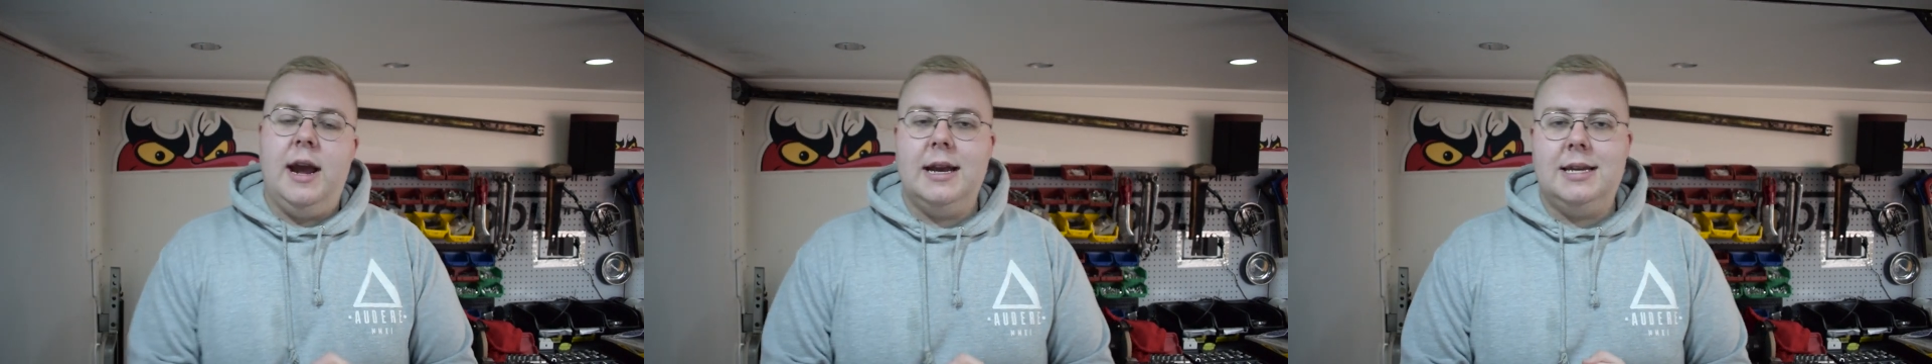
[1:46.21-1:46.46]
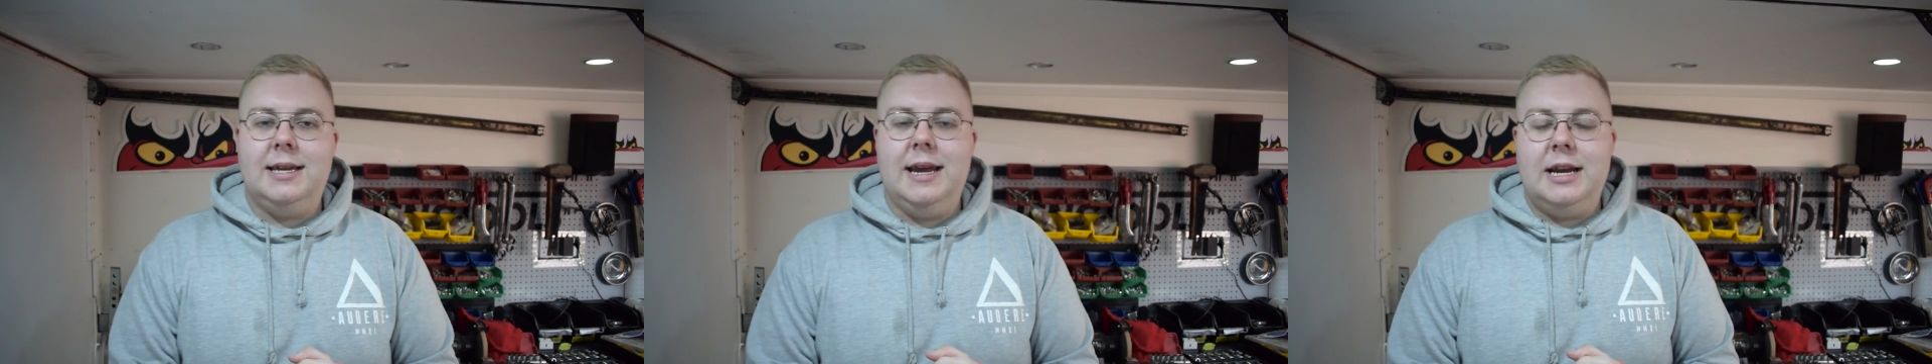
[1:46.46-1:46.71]

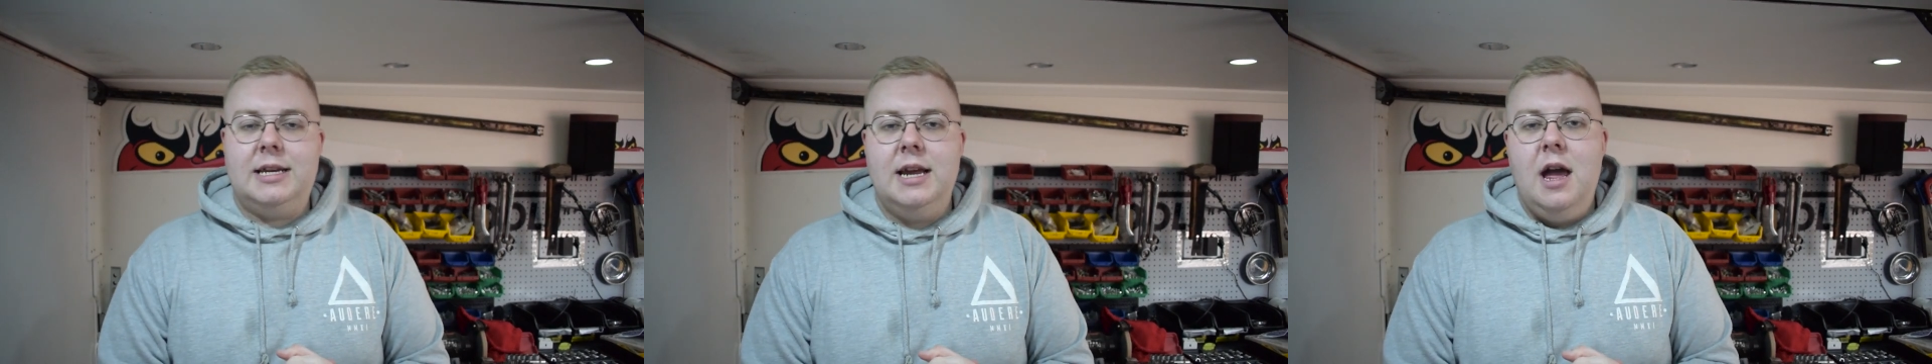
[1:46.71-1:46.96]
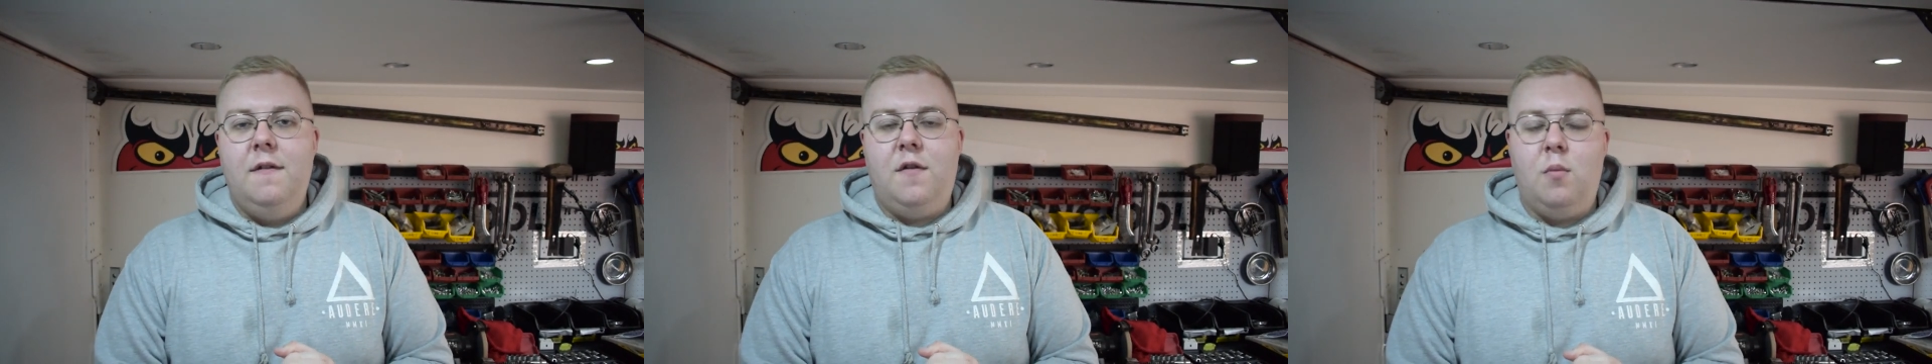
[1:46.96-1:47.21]
eighty-six
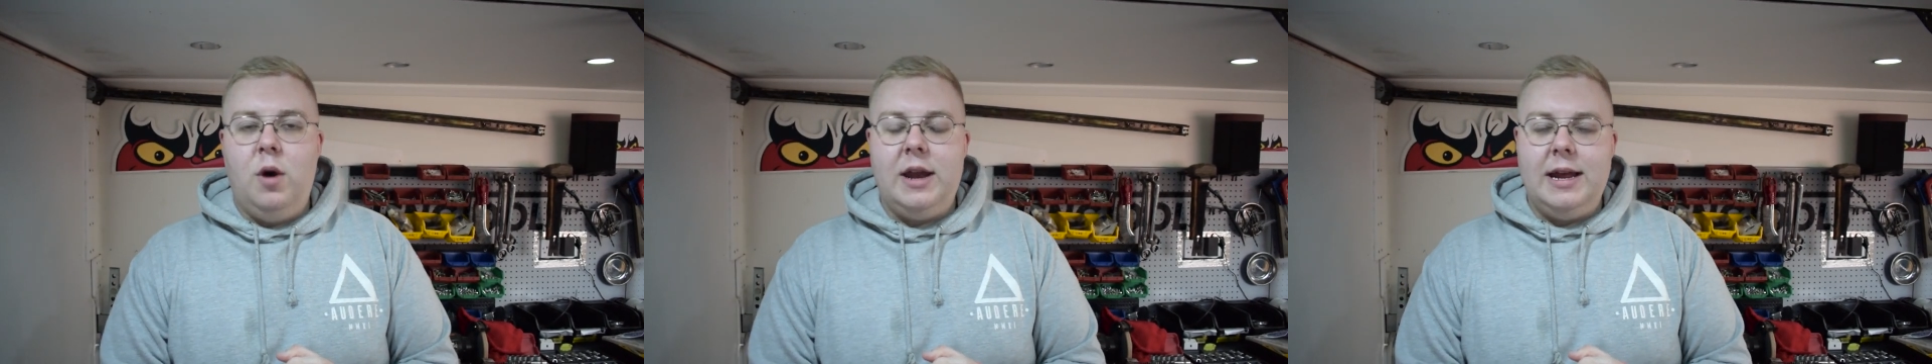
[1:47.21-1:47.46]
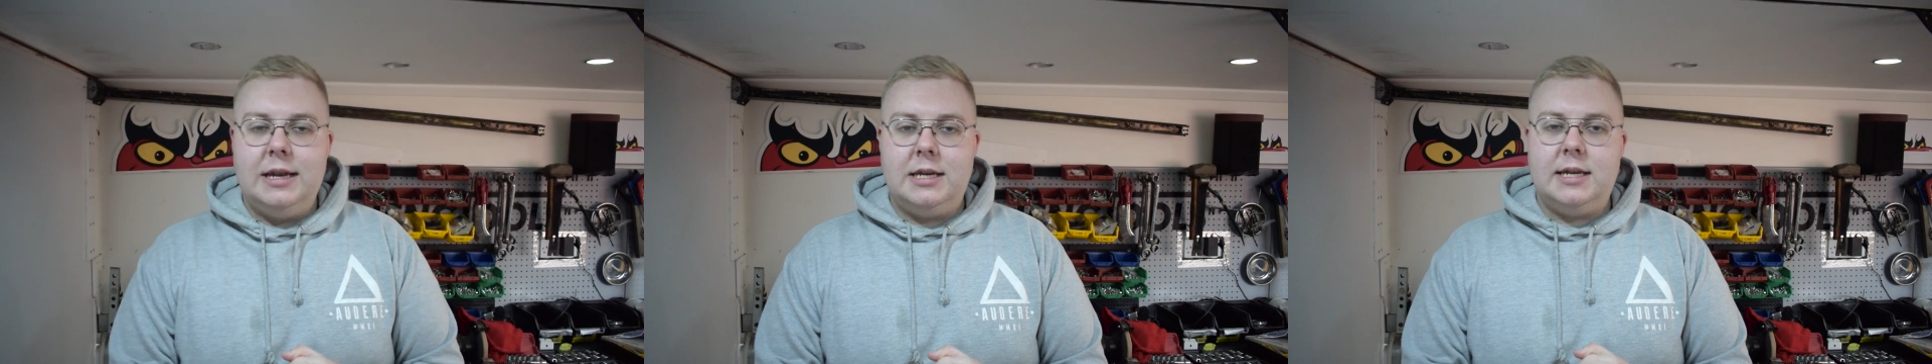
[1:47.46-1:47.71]
from when
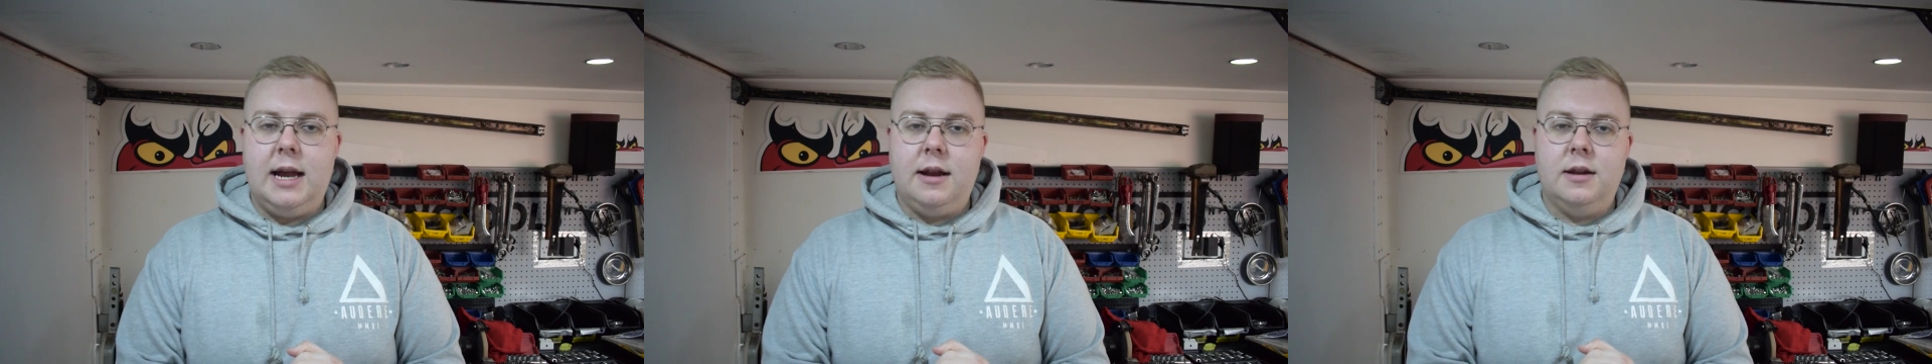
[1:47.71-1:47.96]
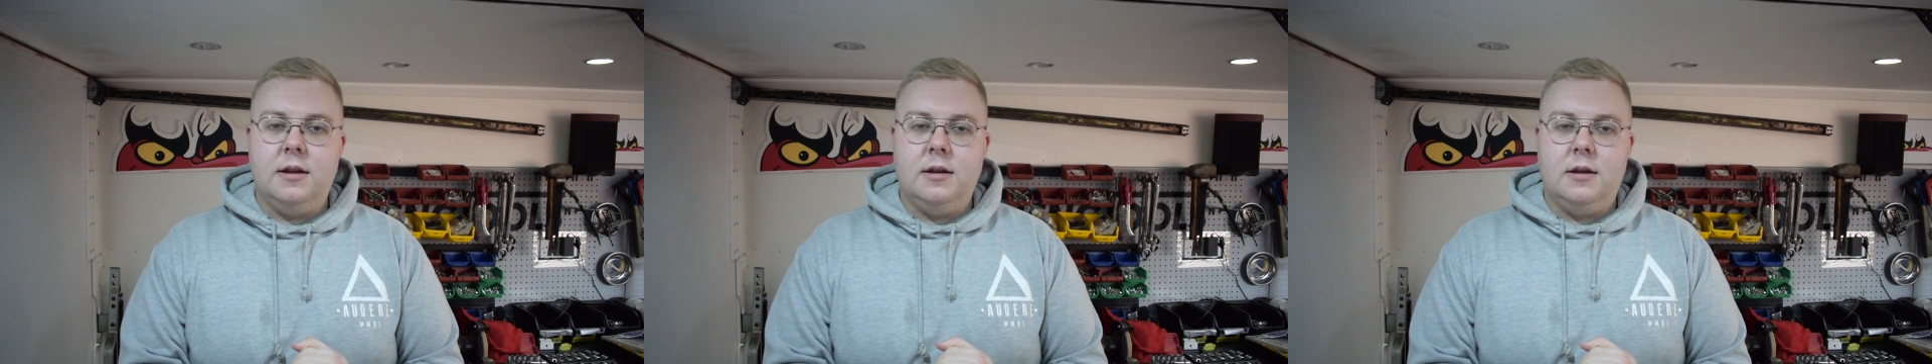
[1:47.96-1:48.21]
it is
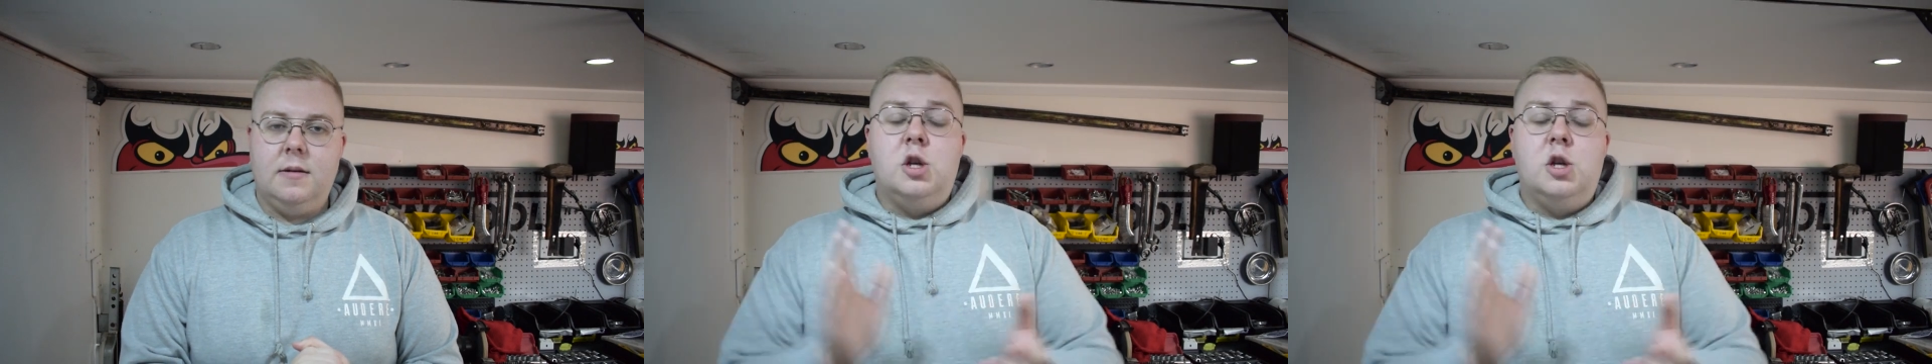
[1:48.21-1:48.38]
standard.